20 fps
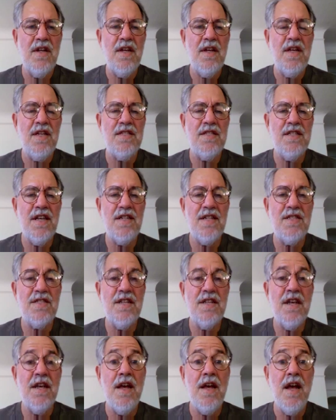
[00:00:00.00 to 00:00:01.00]
He says,
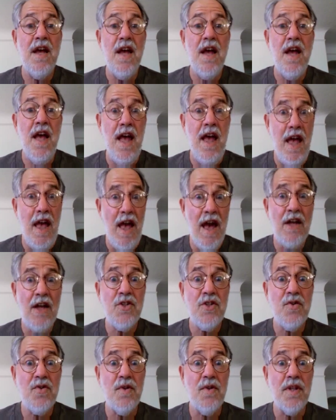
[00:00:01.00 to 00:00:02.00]

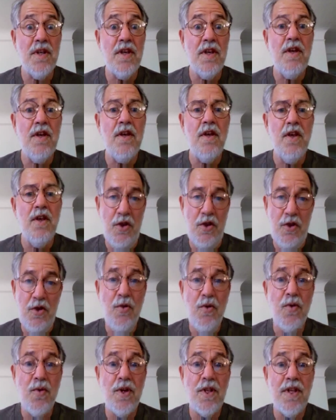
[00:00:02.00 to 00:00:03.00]
actually, you
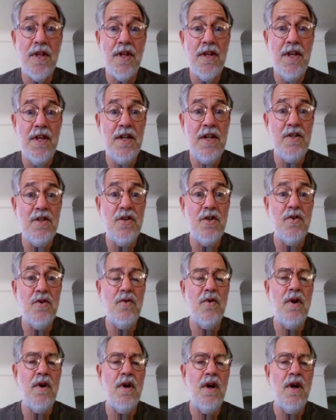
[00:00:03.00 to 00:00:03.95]
really need to.